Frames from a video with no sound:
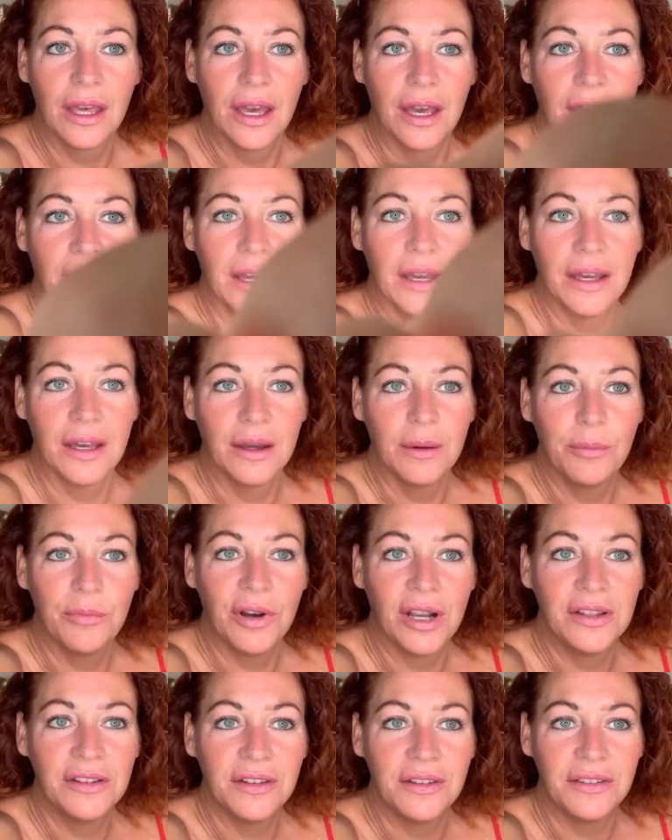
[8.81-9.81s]
Uh,
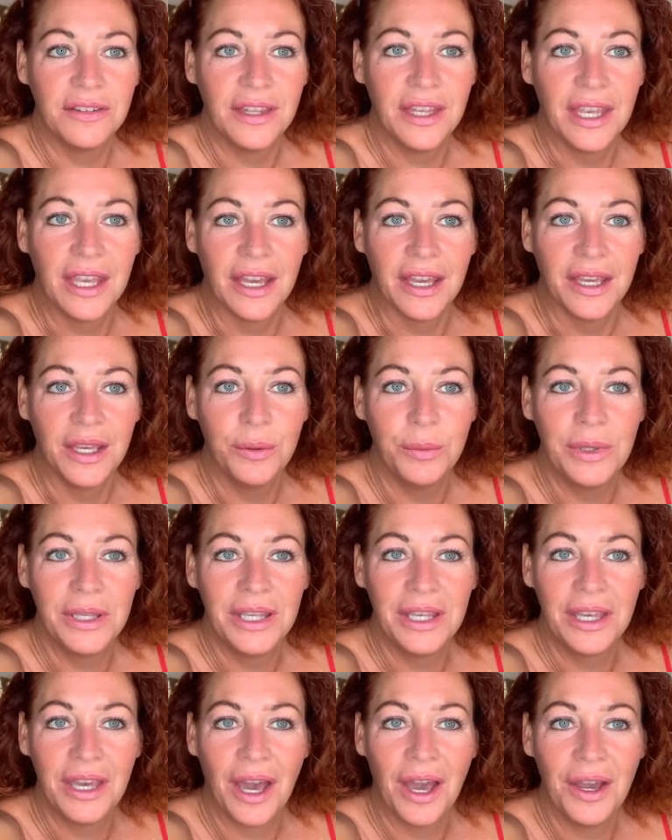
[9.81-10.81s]
Brandon's here. Here we
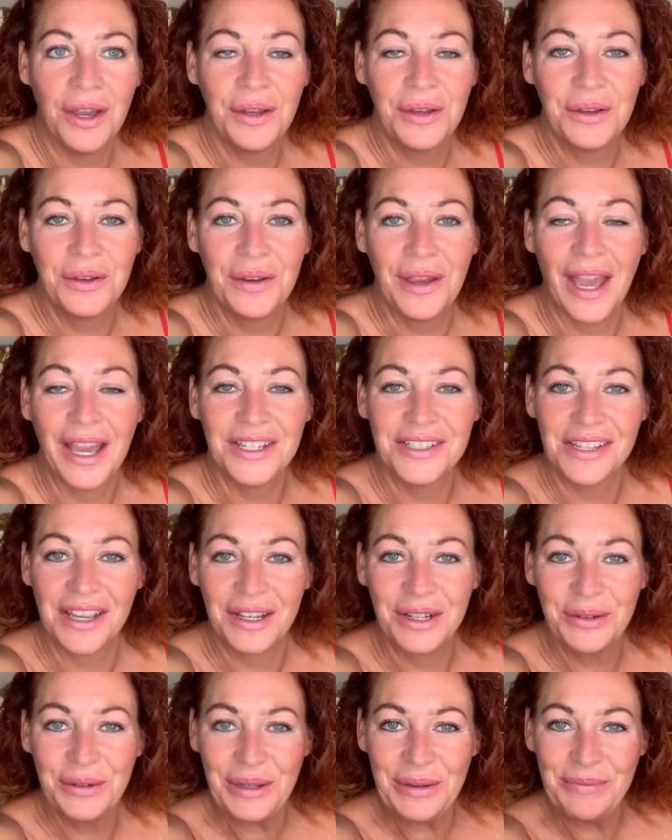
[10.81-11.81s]
go.
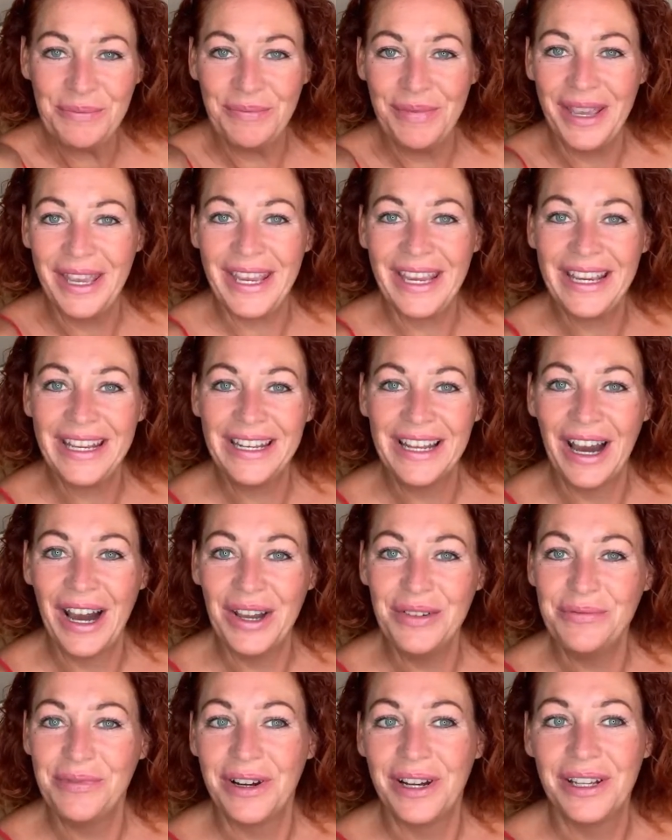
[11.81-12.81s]
Hashtag Queen Bean.
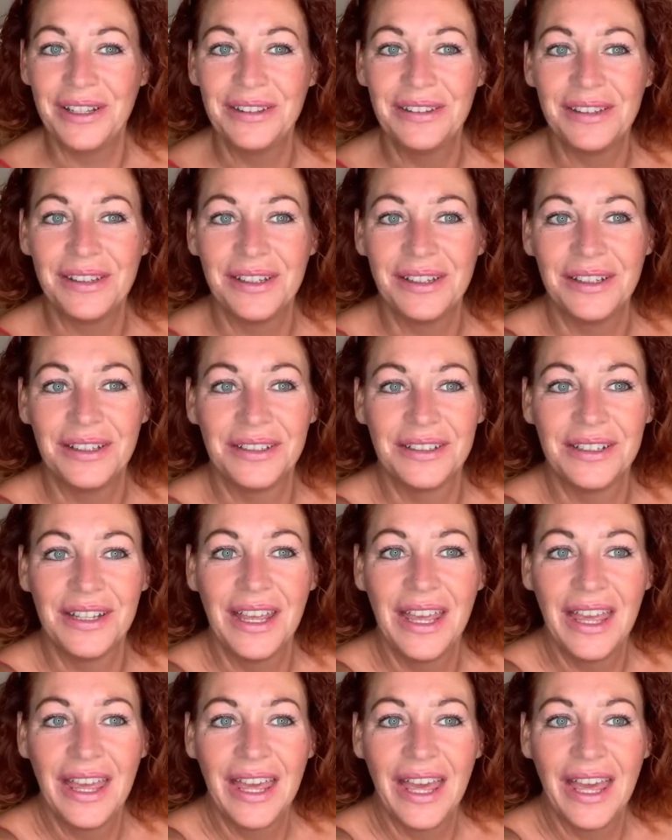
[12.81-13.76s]
Hi, Brandon.